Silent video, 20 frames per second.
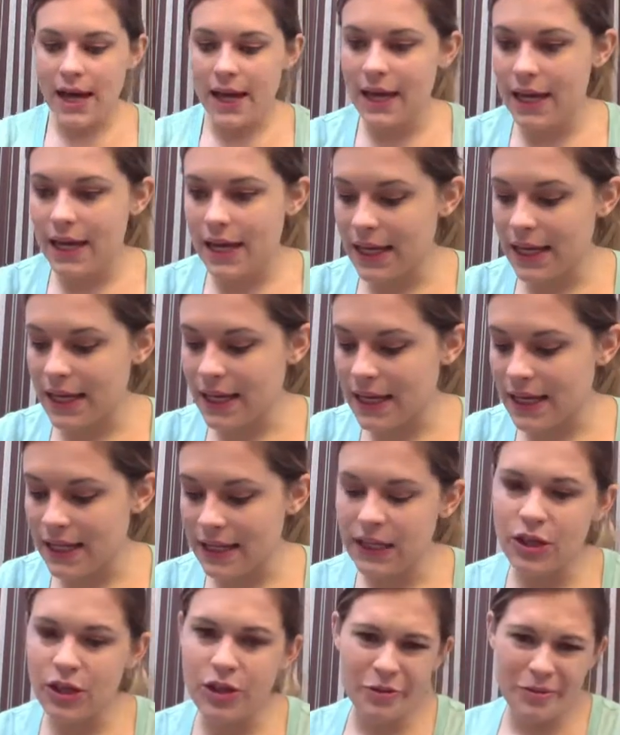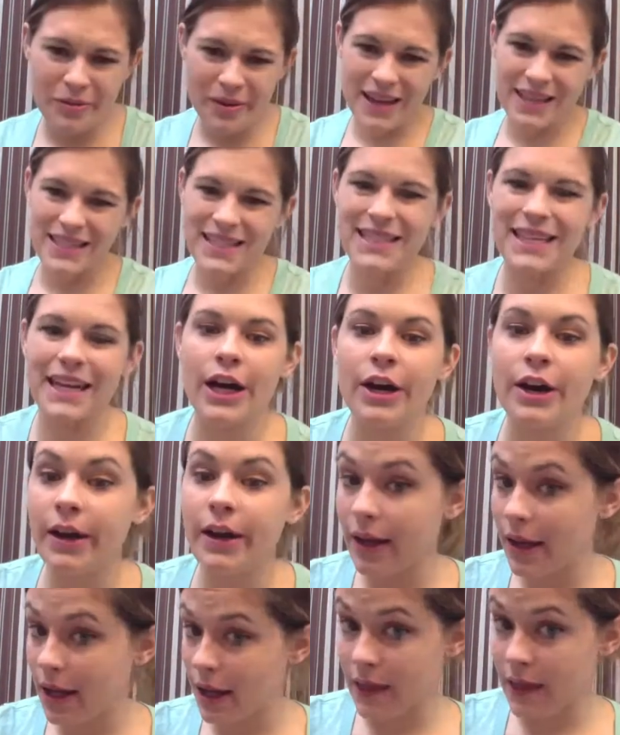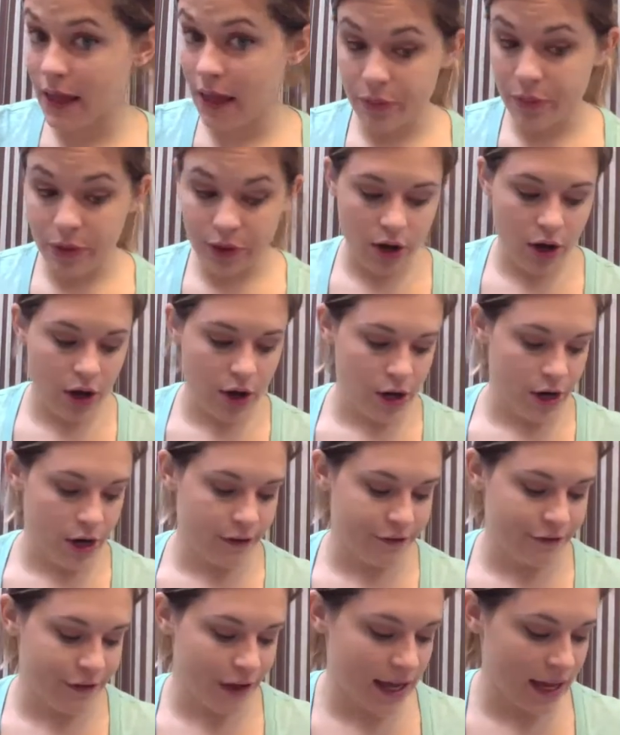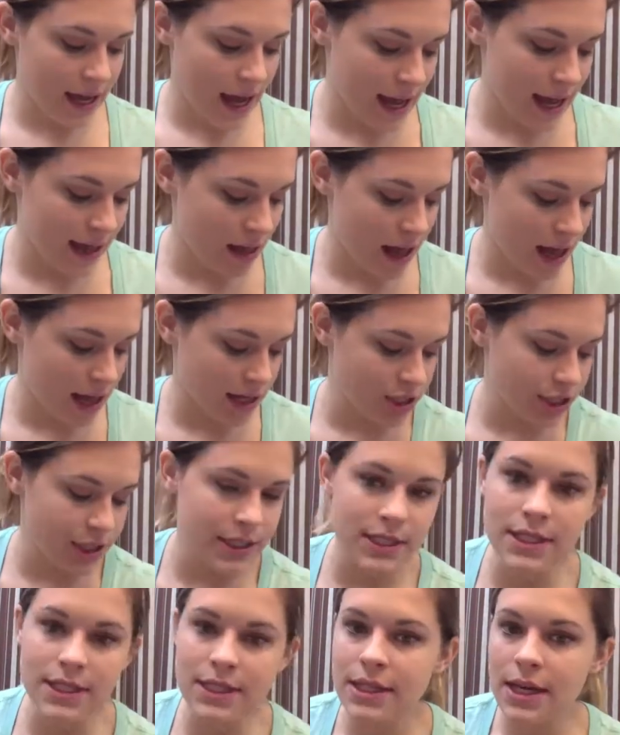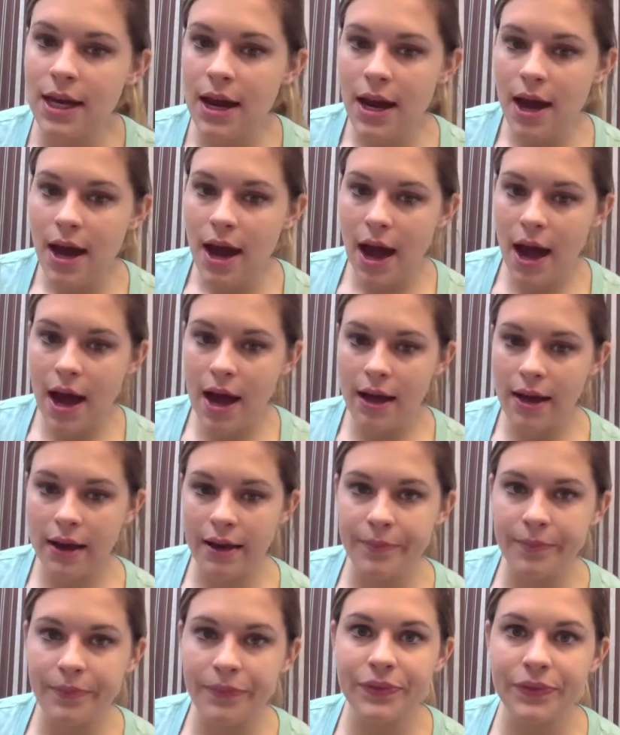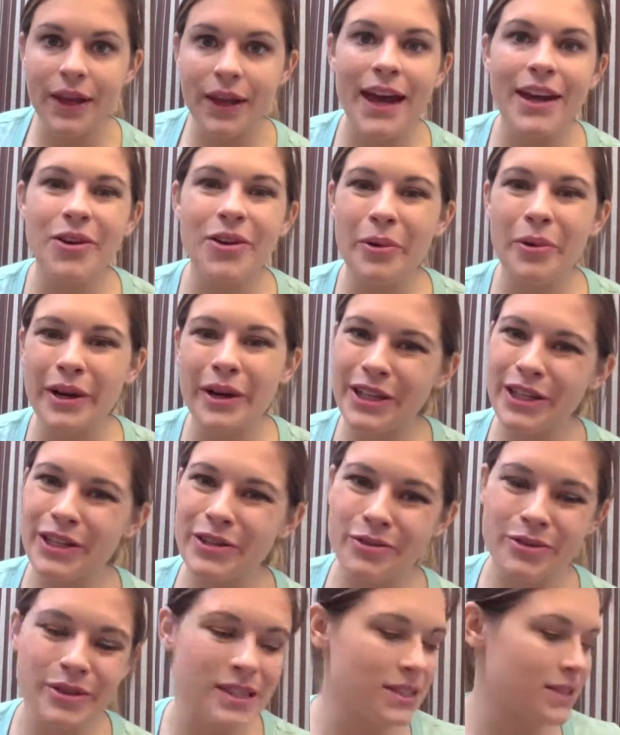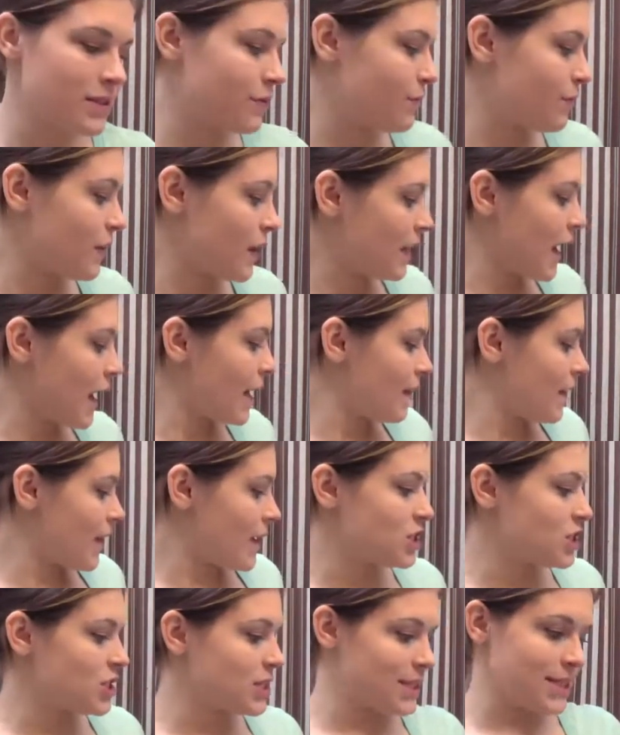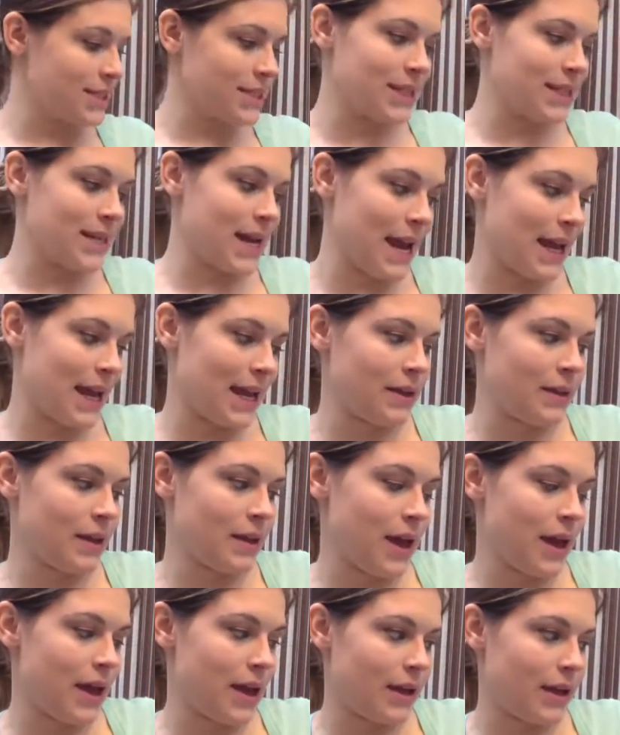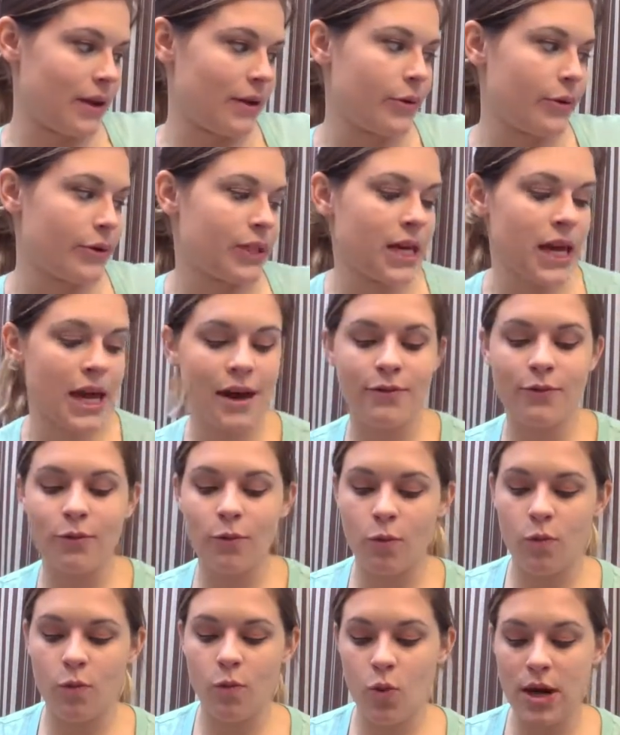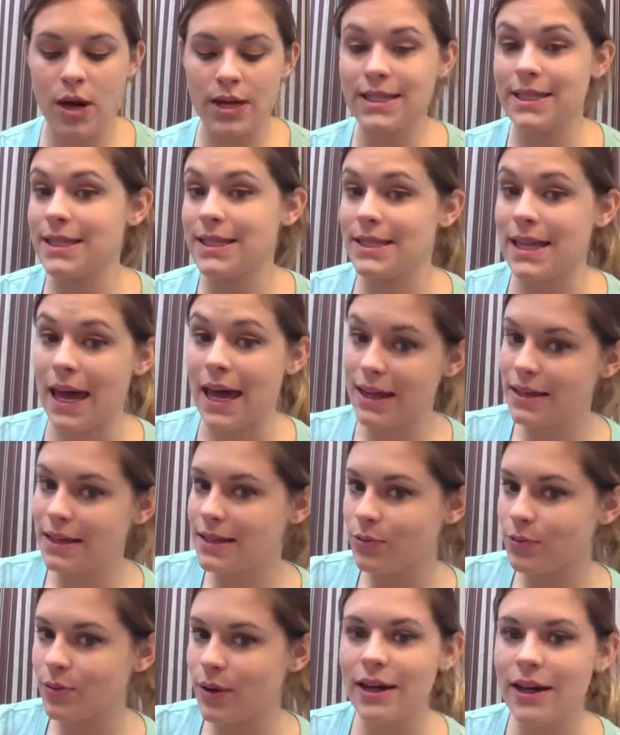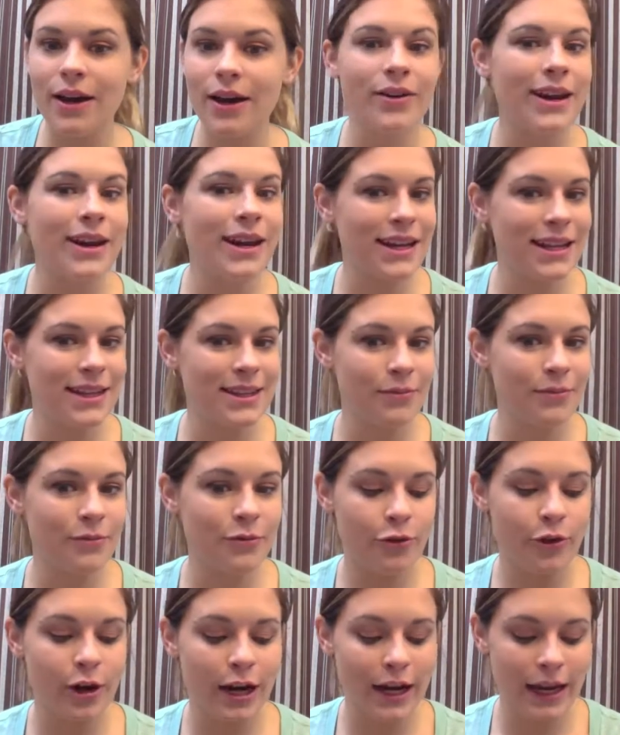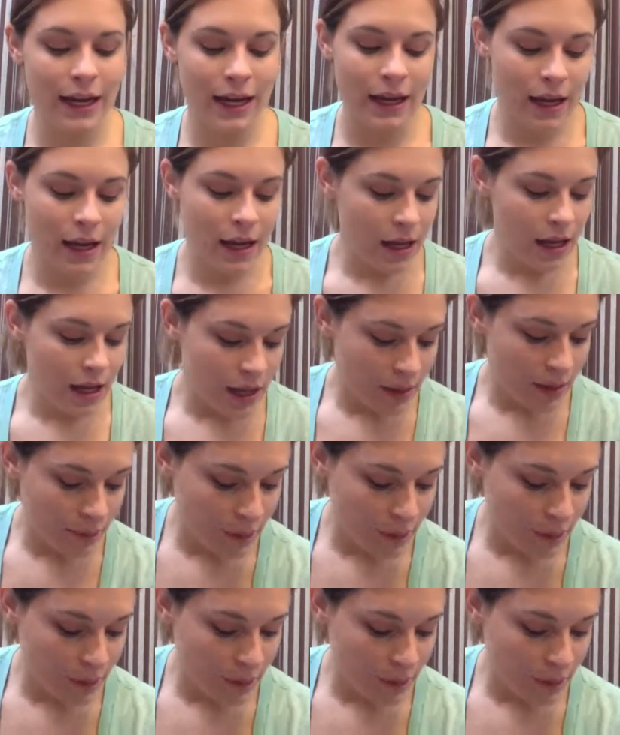mascara and then put on our fake eyelashes. I don't want to use fake eyelashes today. I only have one set right now and I need them for a party this